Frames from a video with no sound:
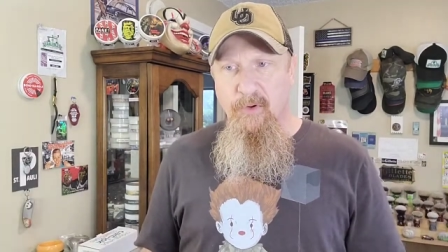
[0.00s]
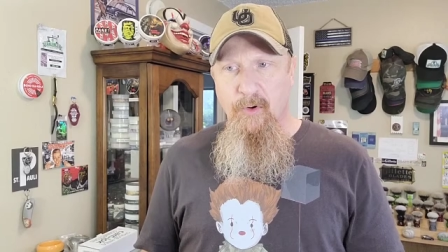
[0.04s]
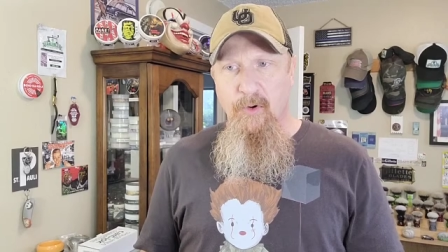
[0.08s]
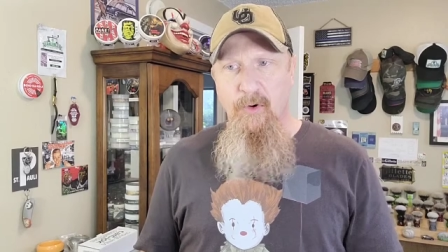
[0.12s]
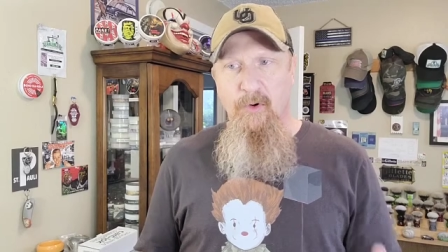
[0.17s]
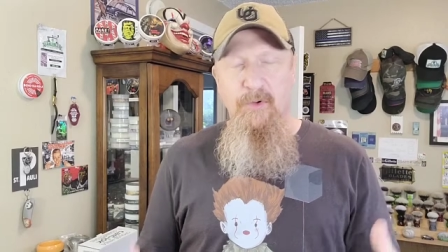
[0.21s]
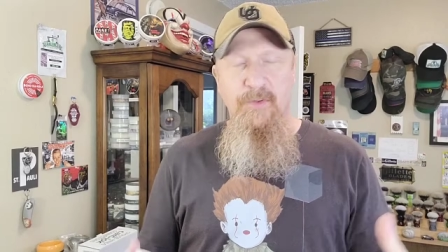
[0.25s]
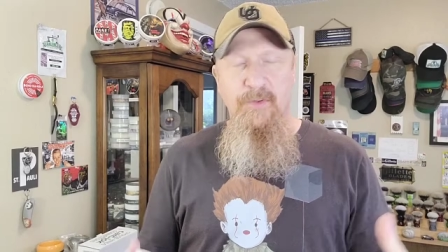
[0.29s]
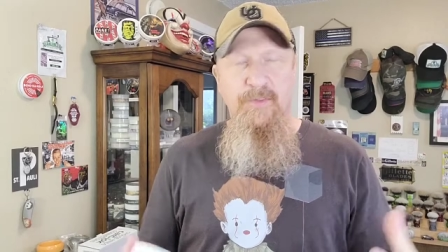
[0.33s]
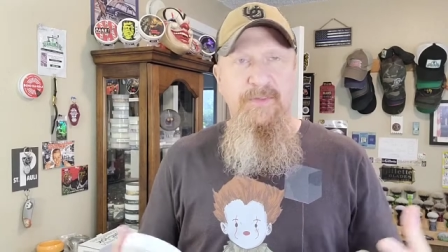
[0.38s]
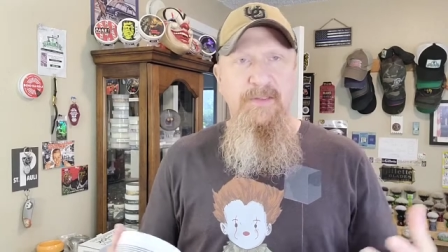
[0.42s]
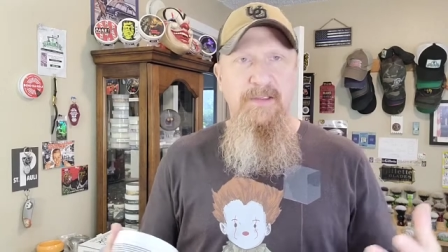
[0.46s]

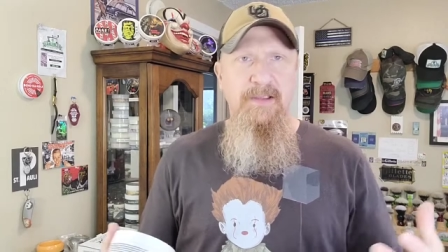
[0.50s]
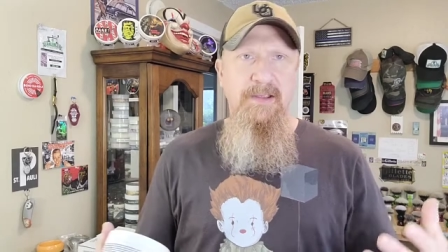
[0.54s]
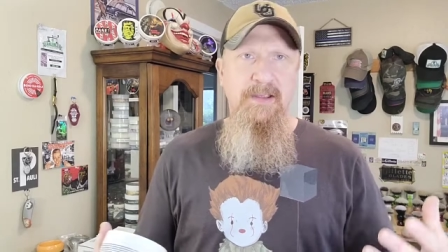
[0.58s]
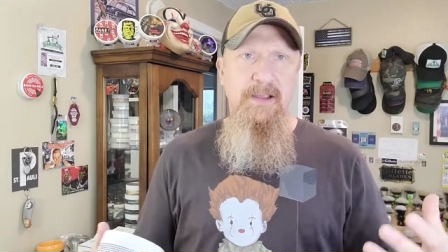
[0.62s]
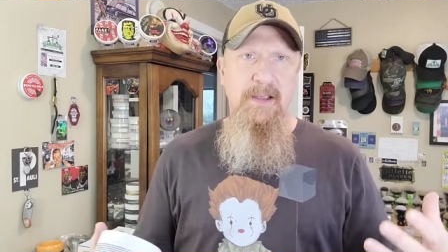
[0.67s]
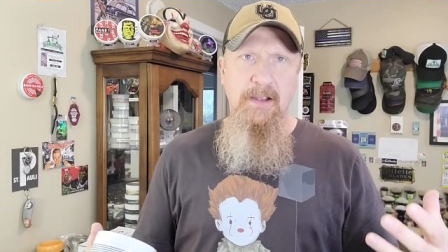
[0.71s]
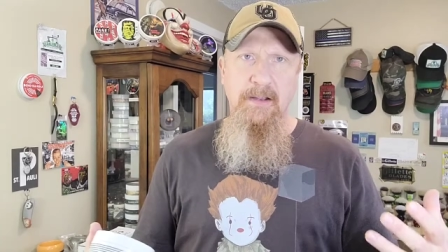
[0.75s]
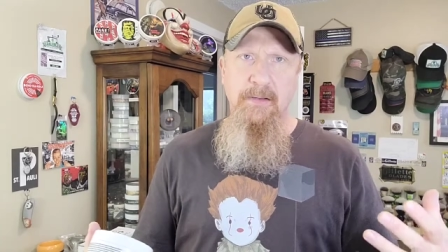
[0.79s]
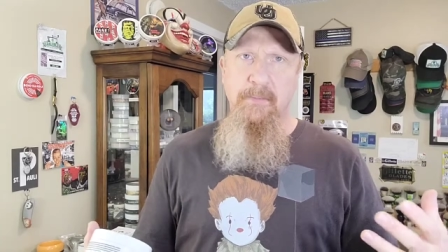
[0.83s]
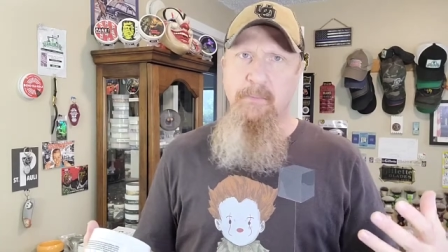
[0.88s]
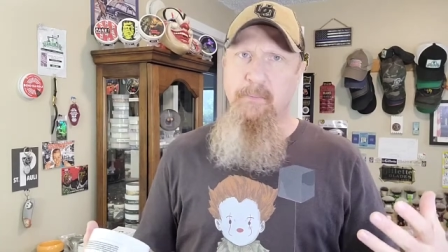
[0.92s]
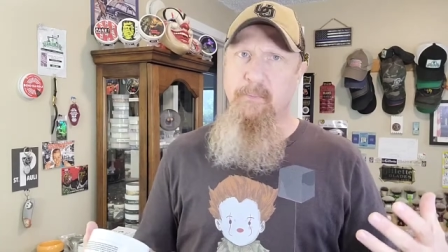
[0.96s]
earthy,
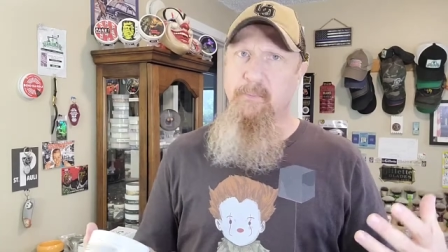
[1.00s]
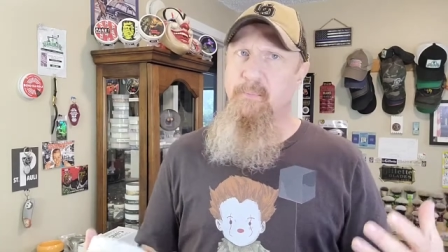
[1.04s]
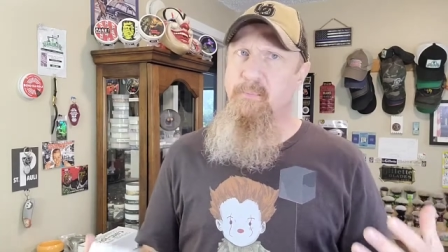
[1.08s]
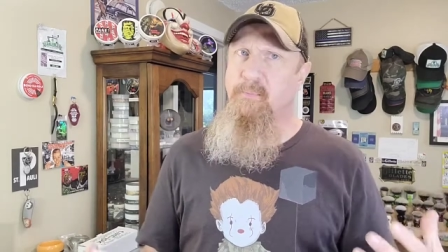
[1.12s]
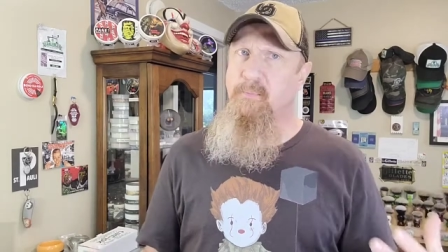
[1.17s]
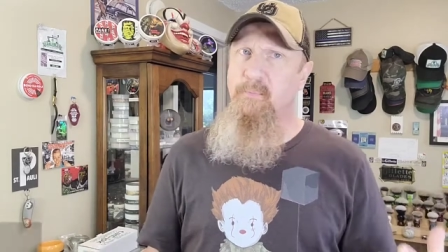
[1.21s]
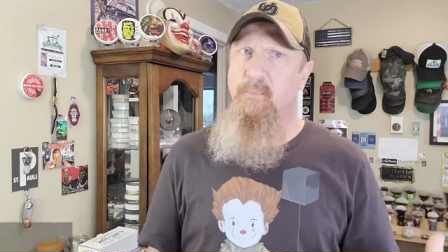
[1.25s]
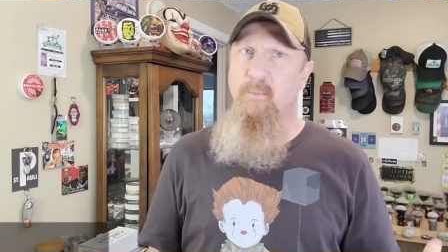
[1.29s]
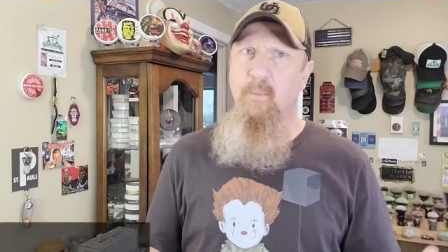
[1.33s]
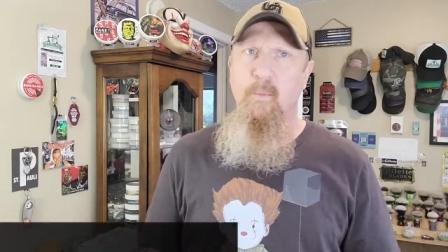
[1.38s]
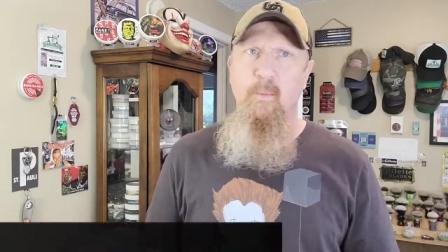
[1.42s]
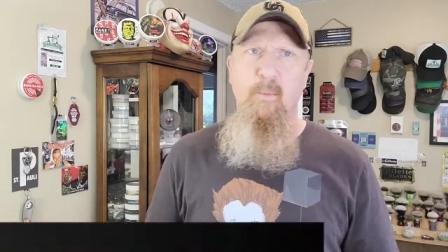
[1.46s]

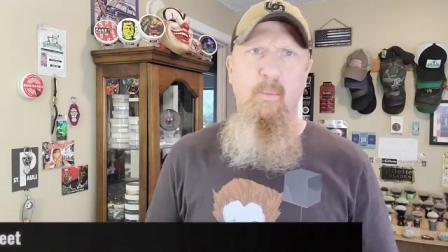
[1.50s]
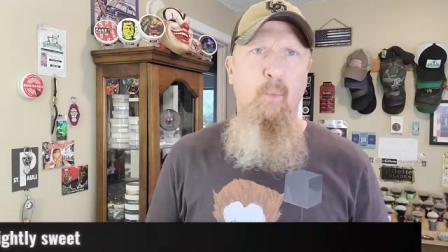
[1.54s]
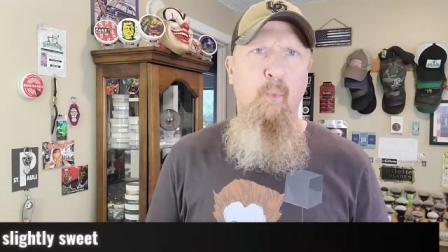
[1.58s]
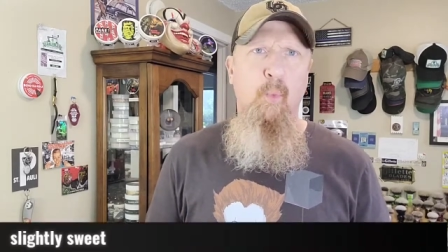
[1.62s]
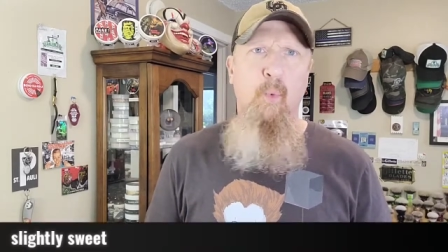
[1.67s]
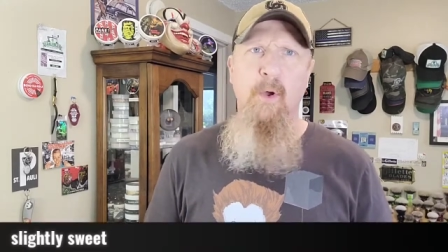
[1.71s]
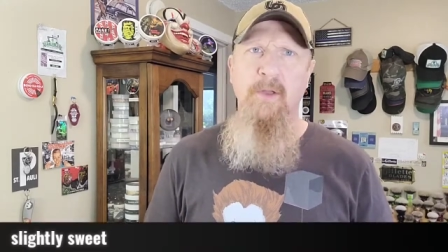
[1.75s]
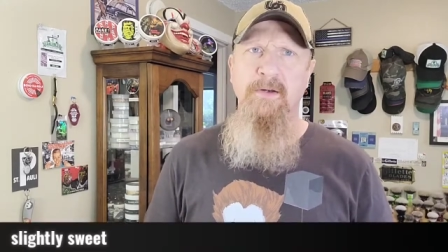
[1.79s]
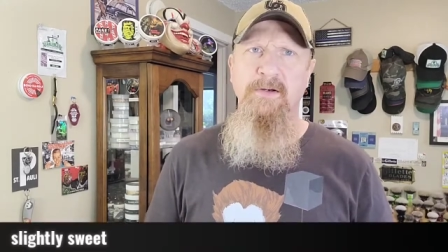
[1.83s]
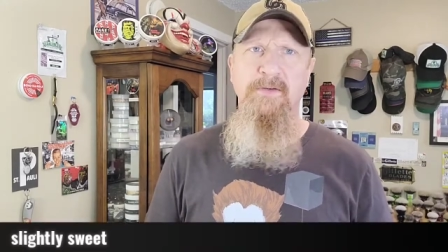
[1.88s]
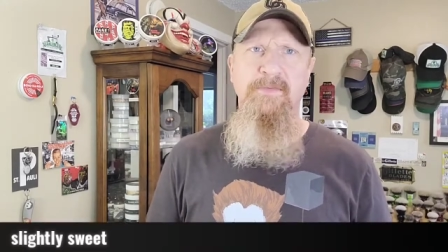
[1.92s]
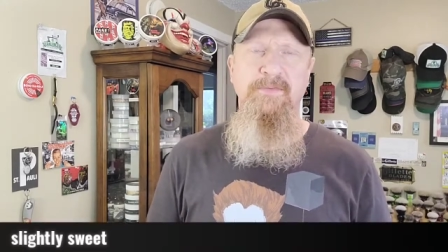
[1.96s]

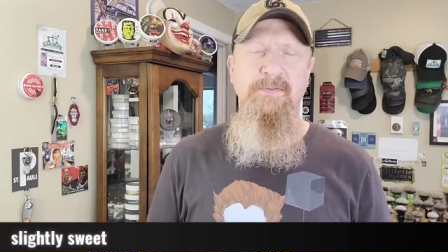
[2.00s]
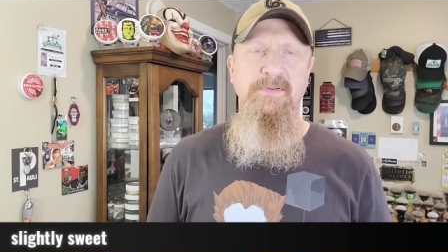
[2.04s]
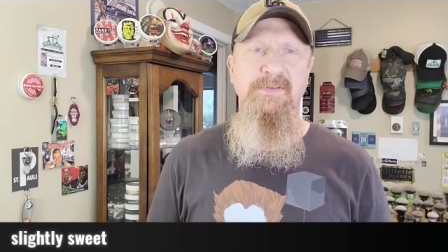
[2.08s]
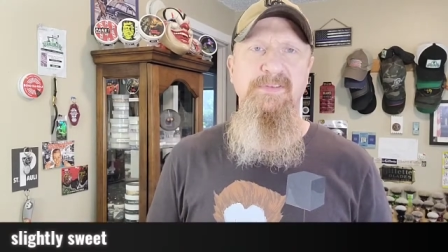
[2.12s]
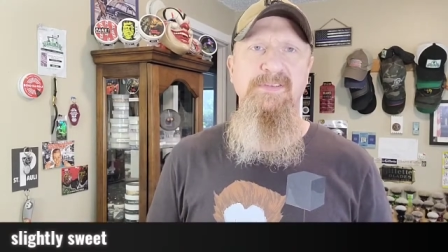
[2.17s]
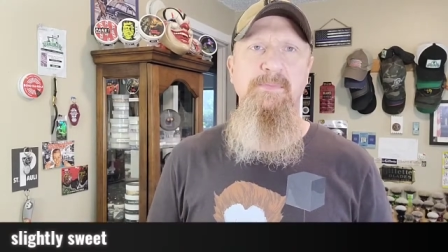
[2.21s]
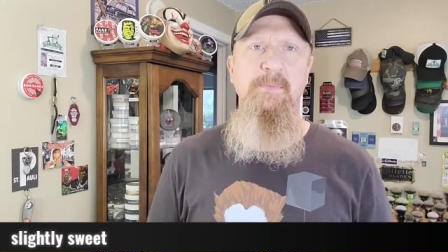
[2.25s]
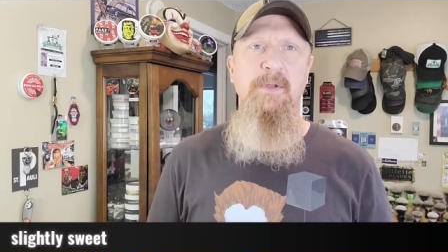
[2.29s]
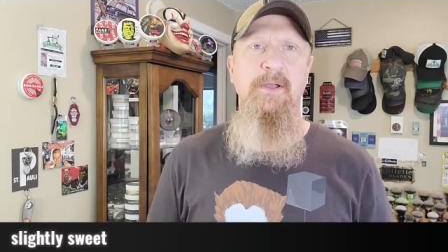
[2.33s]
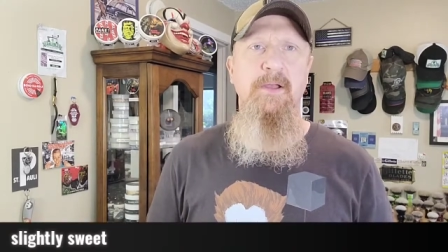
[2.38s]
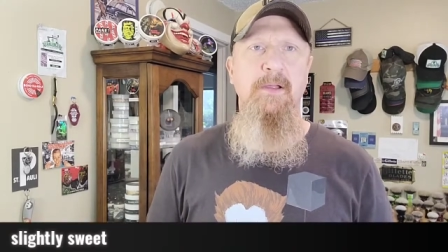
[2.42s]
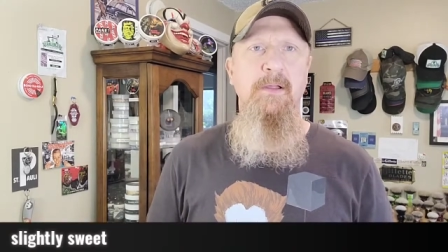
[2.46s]
wonderful
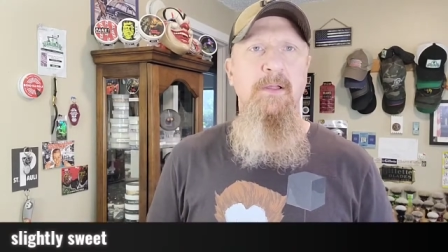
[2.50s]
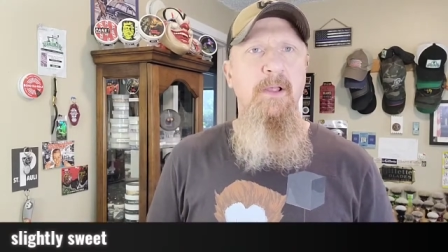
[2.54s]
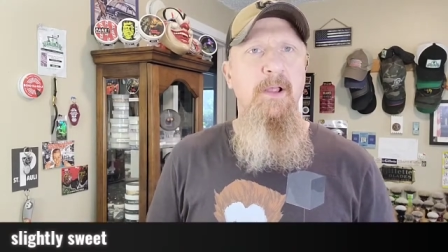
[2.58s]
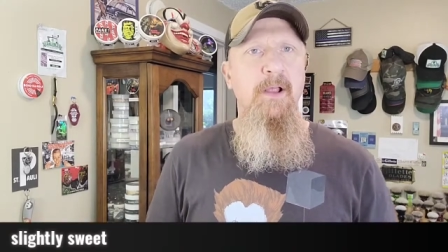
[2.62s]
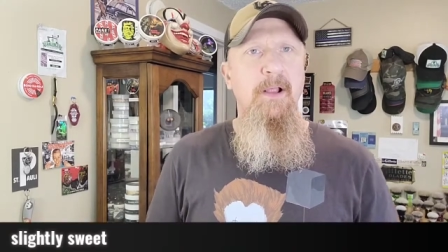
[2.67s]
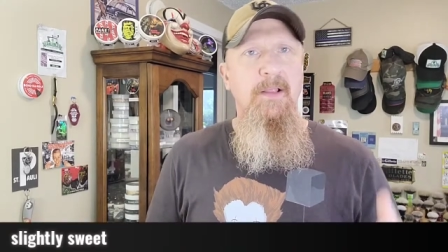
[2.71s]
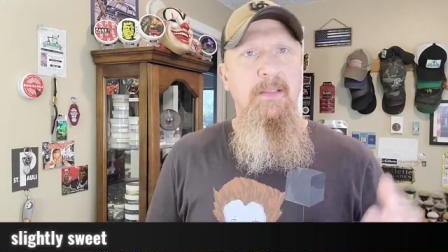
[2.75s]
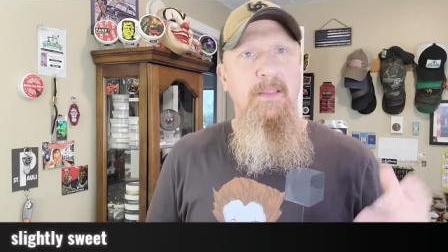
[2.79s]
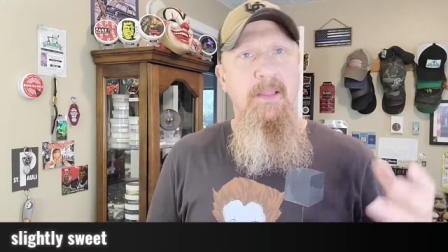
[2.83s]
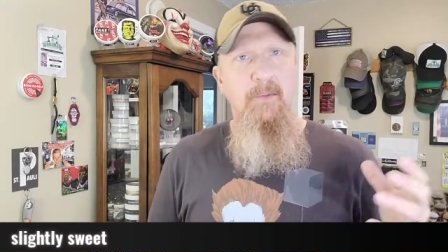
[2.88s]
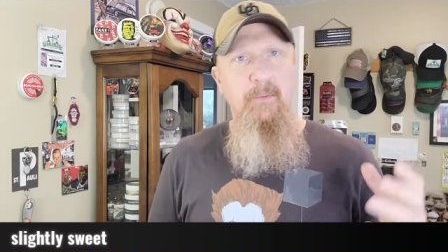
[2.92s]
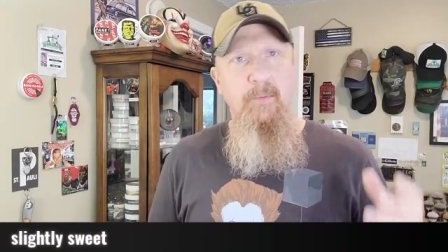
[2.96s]
smell
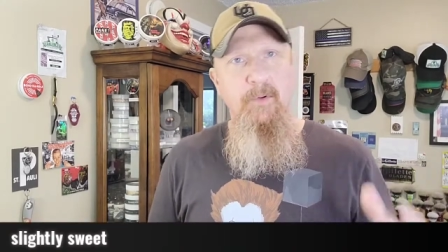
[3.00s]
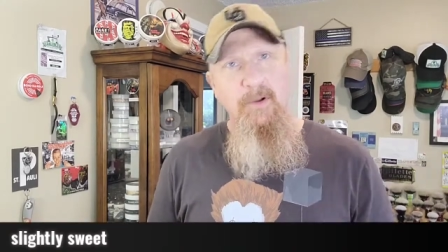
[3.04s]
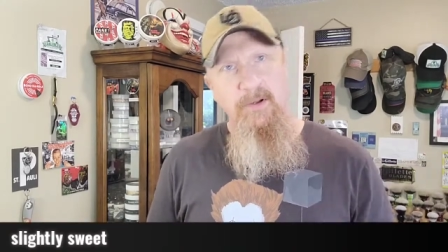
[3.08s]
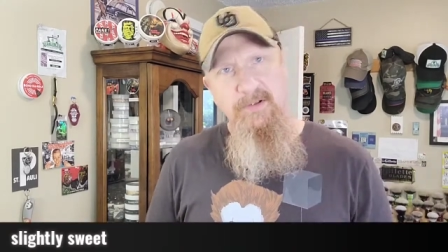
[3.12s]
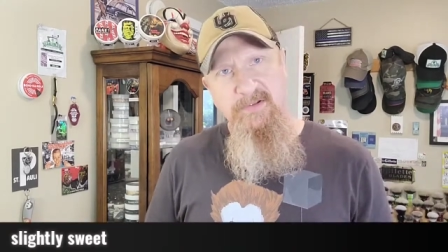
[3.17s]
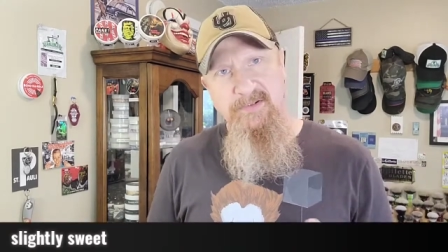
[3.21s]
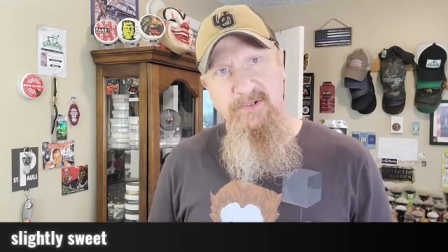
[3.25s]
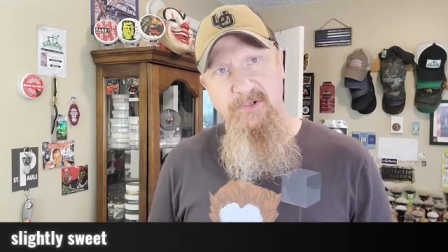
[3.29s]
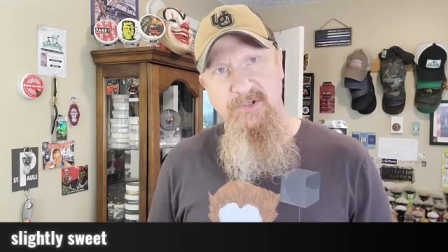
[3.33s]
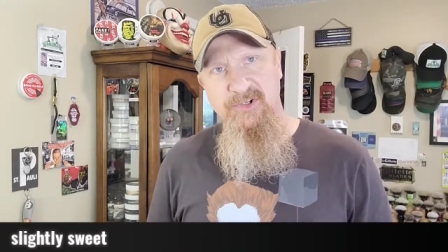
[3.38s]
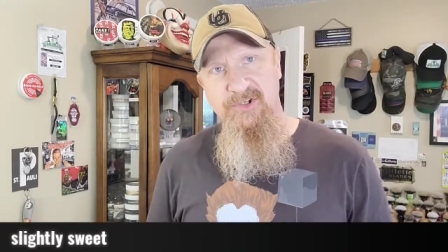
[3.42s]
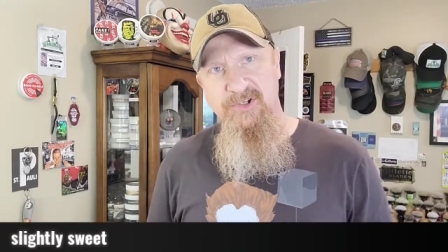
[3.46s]
that we all
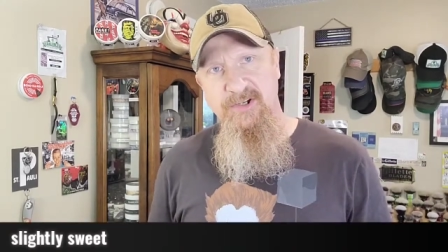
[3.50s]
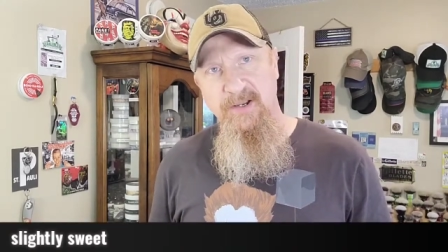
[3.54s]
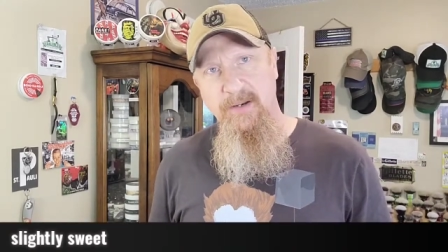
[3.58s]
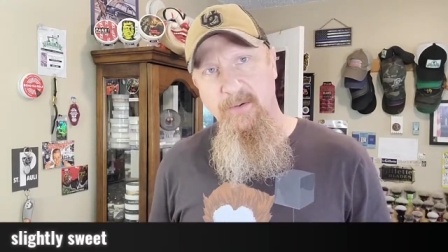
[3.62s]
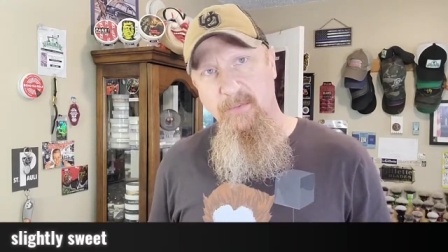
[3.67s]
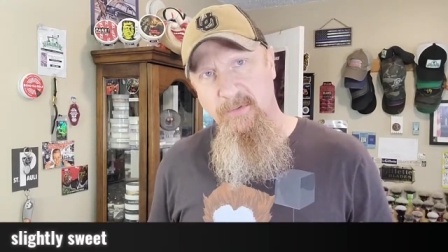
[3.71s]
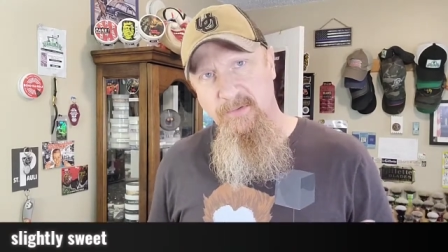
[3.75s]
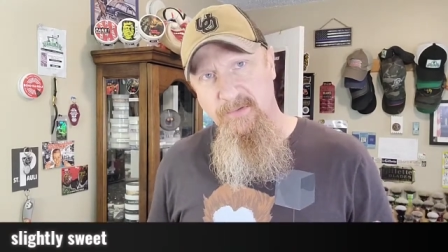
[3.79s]
associate